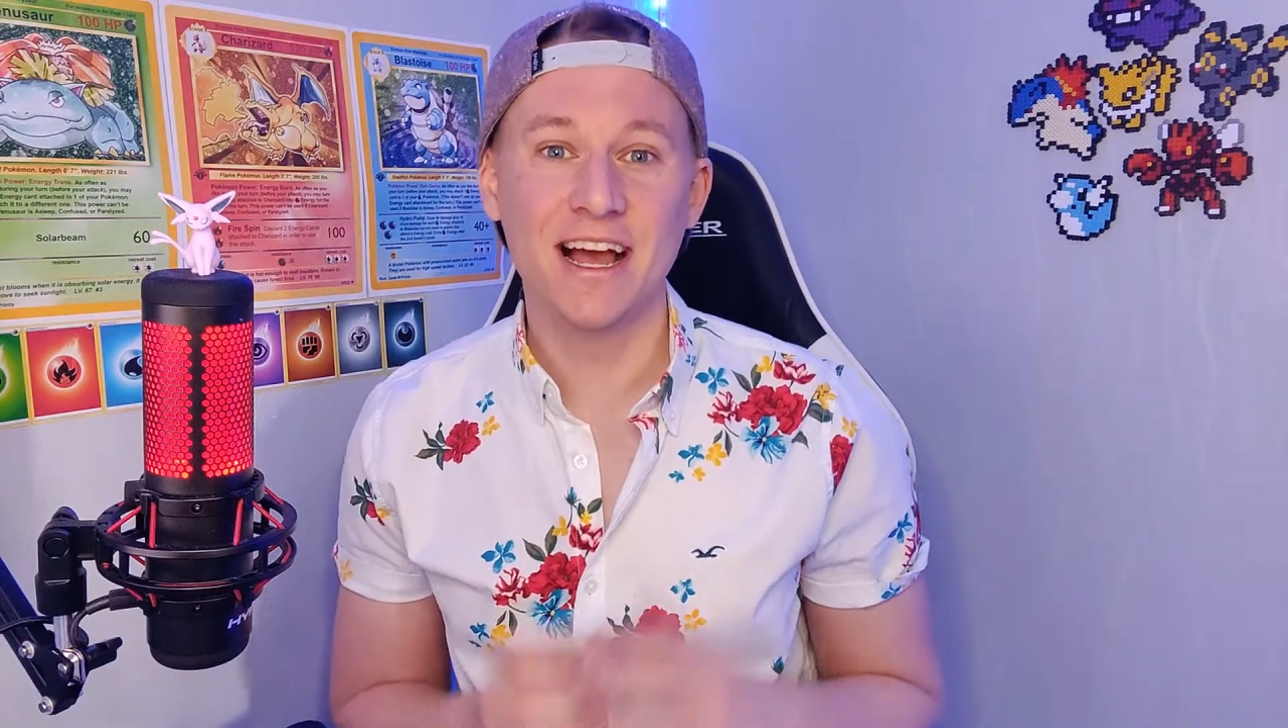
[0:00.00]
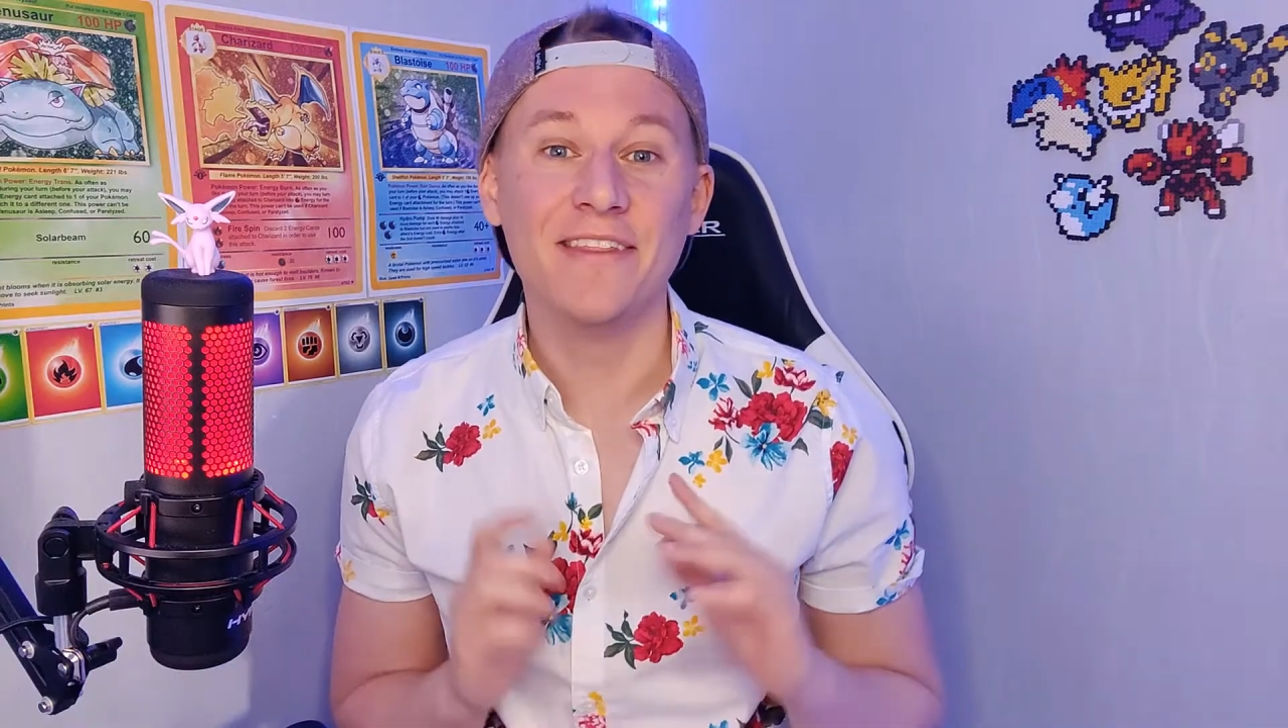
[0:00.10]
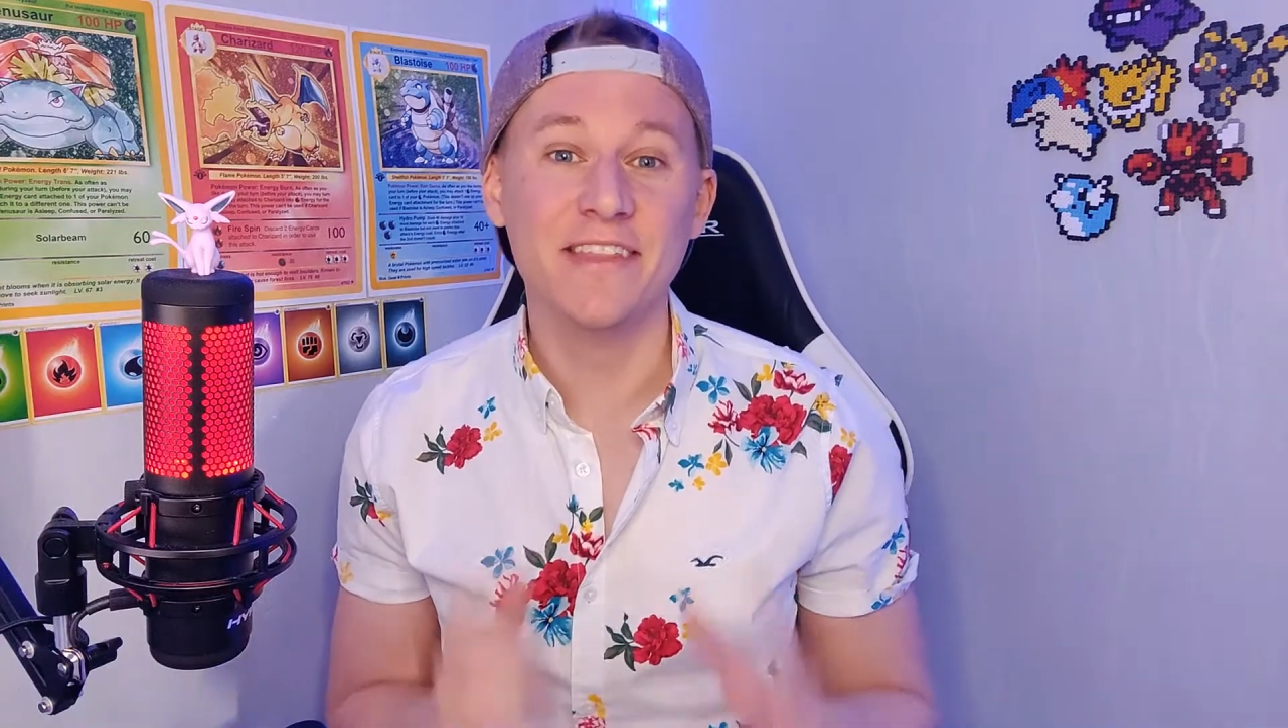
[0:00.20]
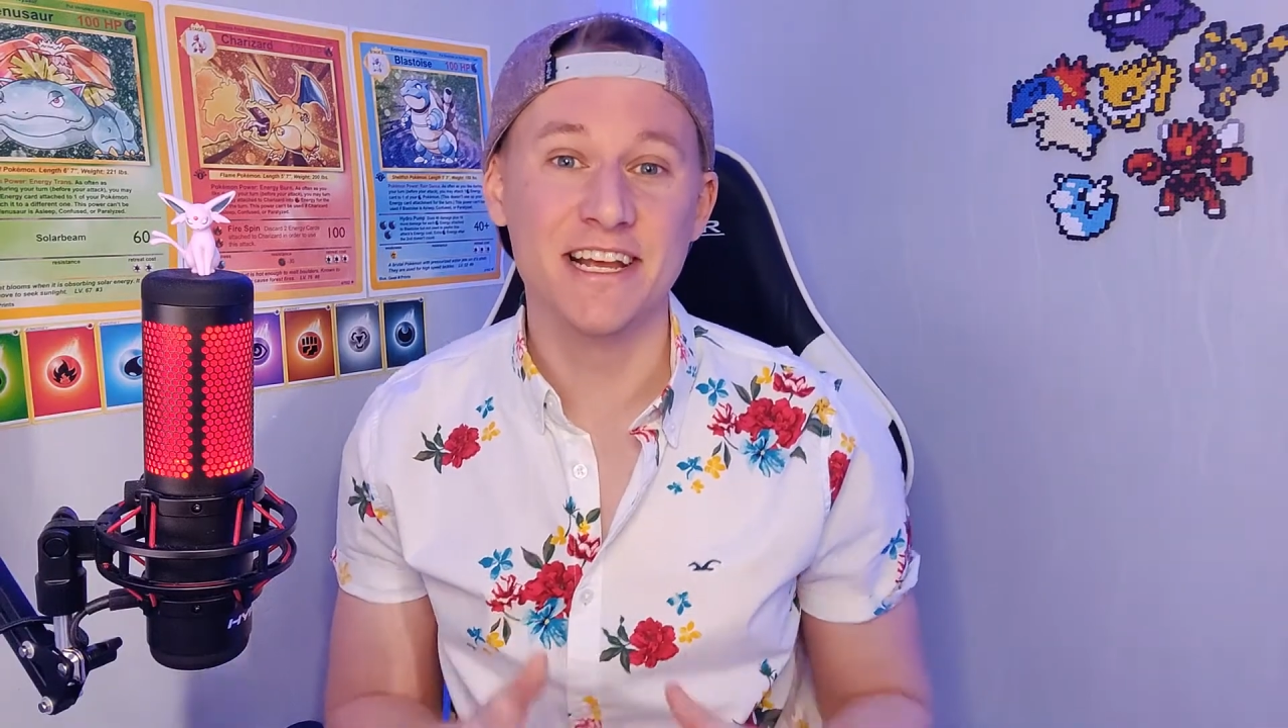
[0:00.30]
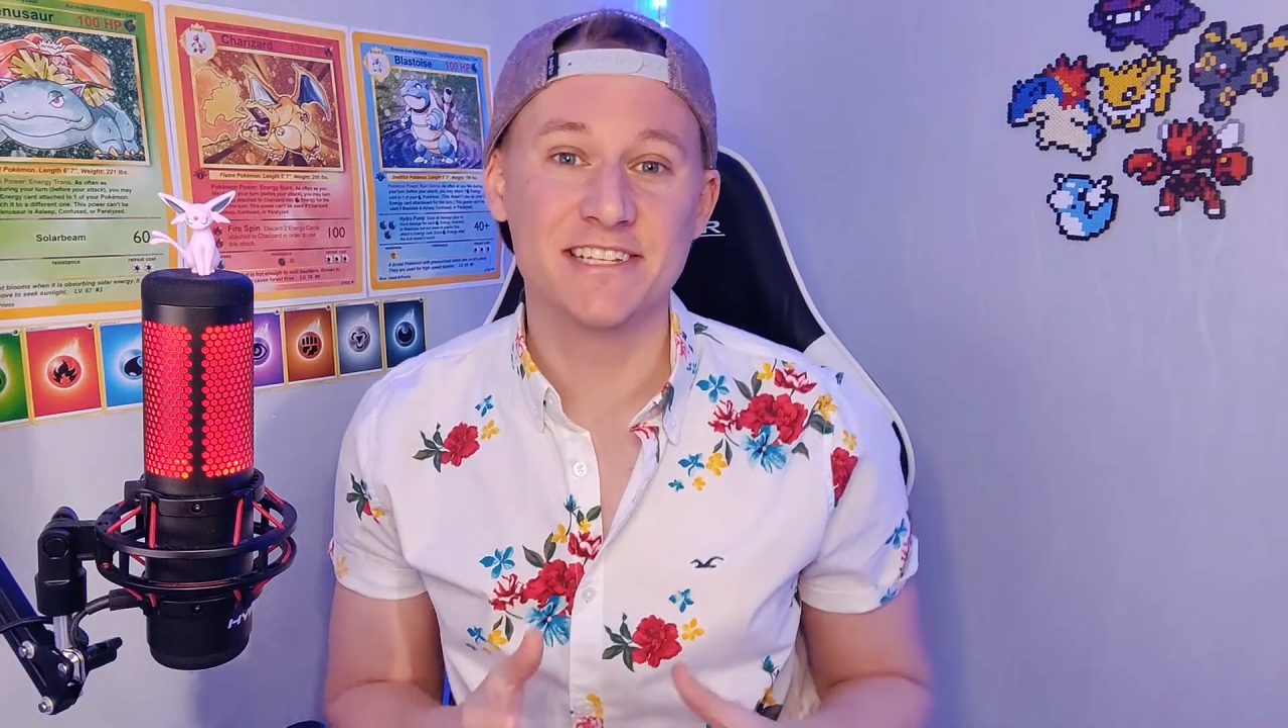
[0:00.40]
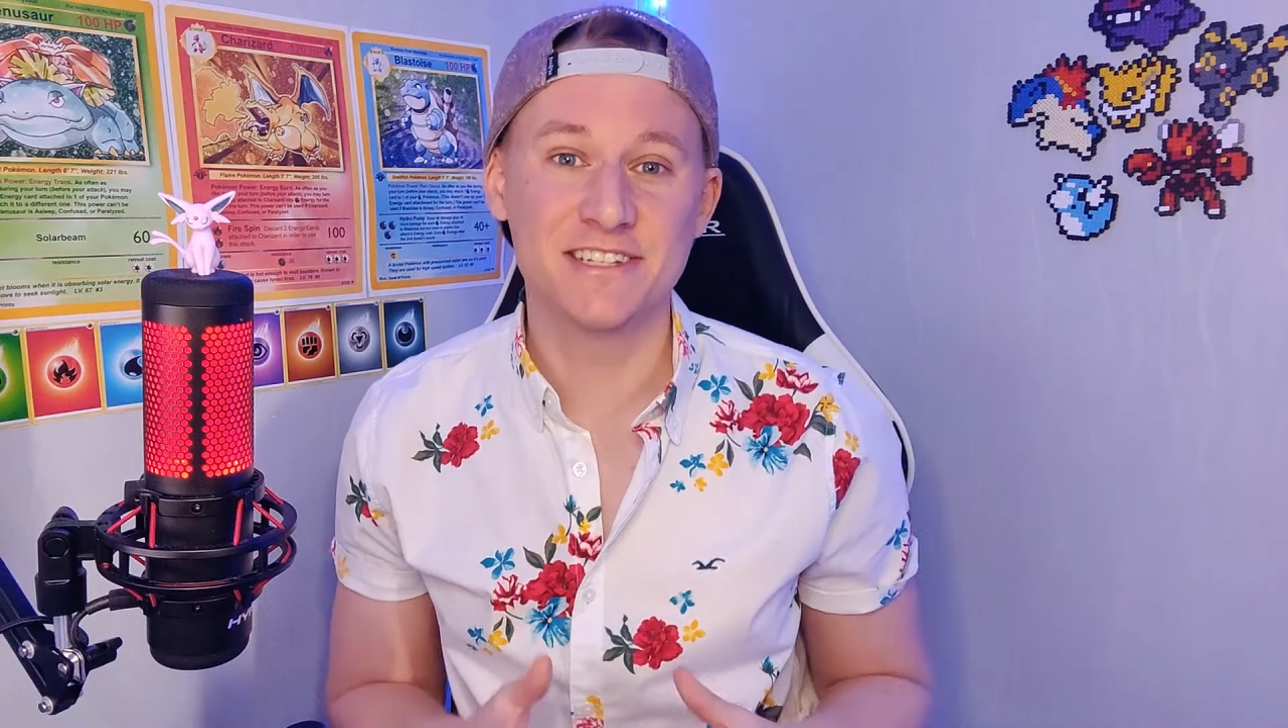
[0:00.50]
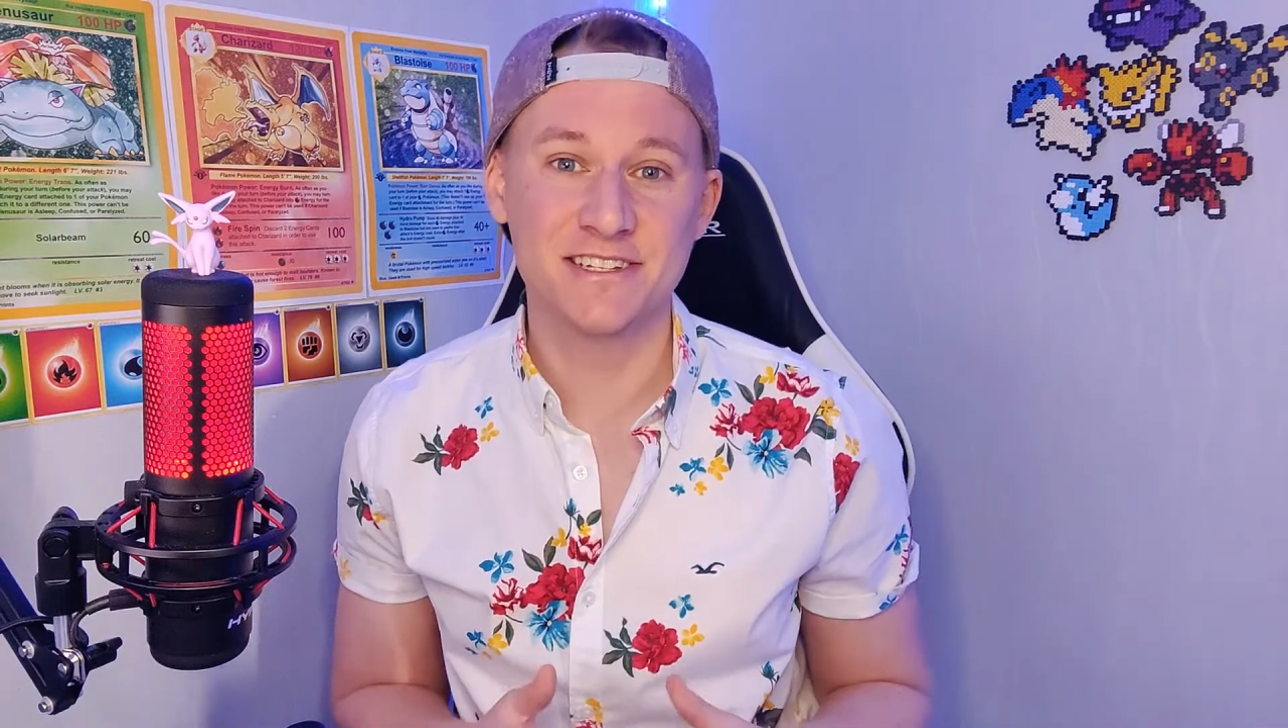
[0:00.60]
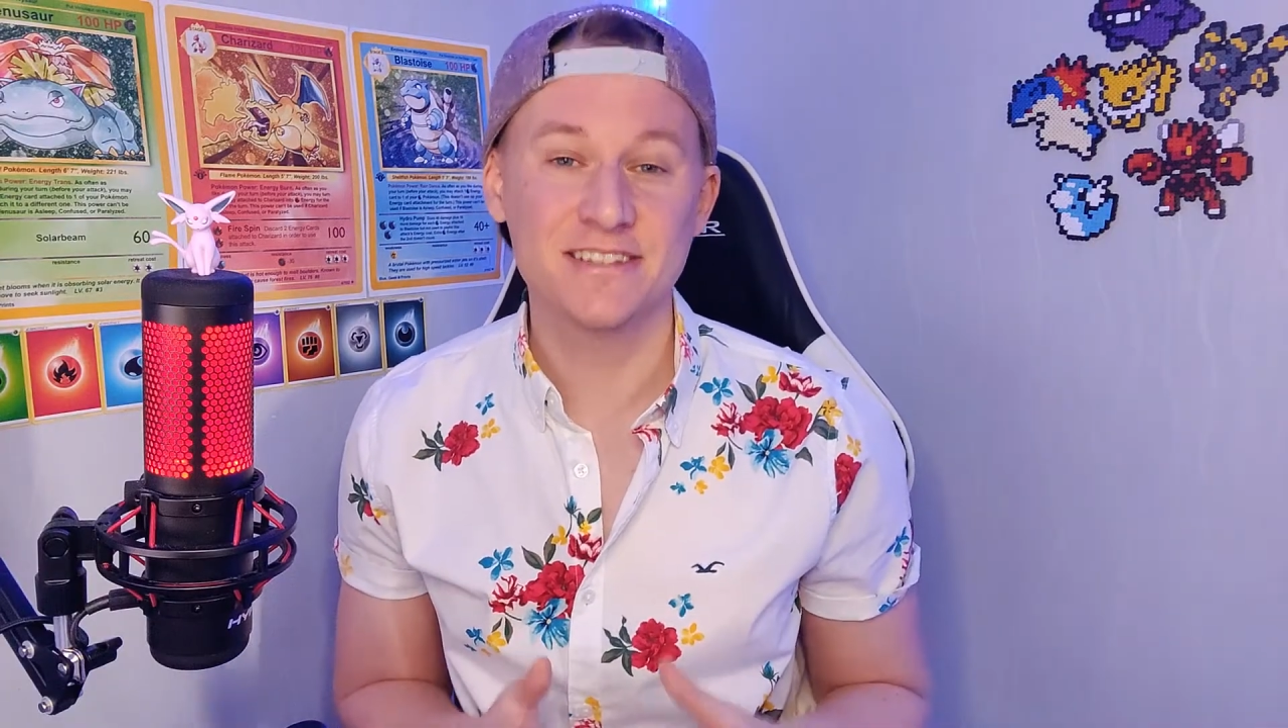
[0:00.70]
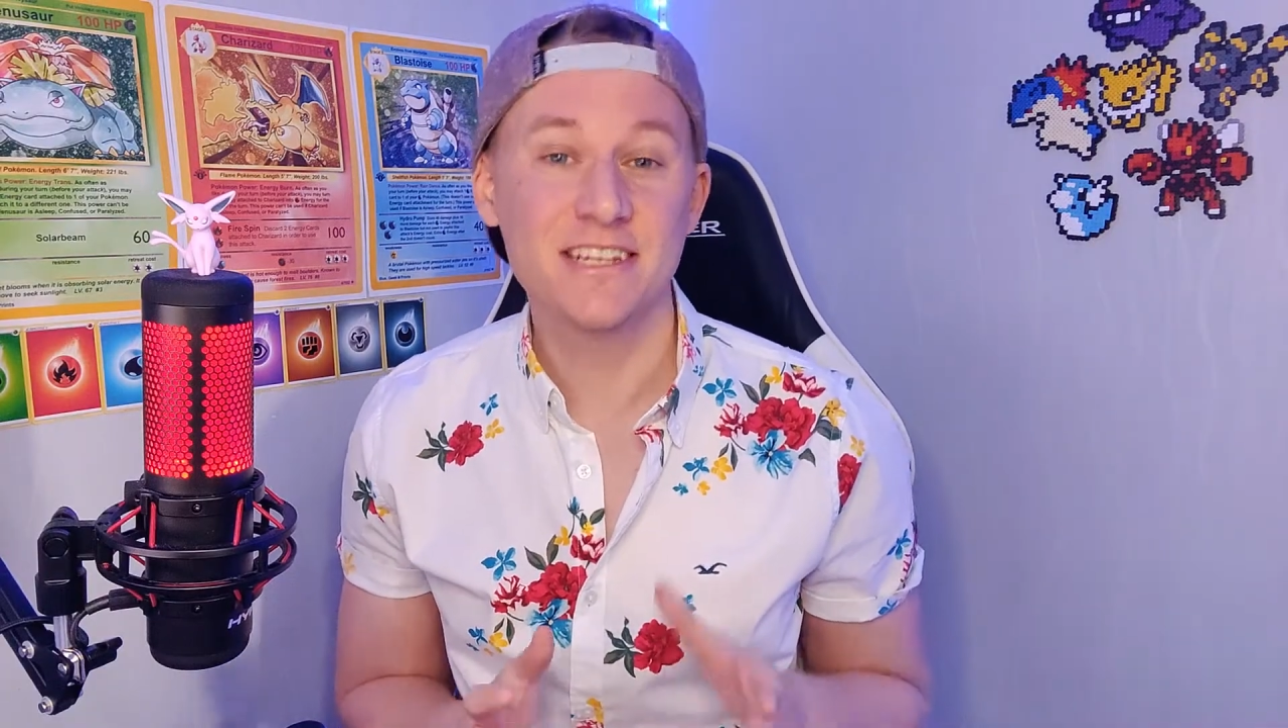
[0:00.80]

and this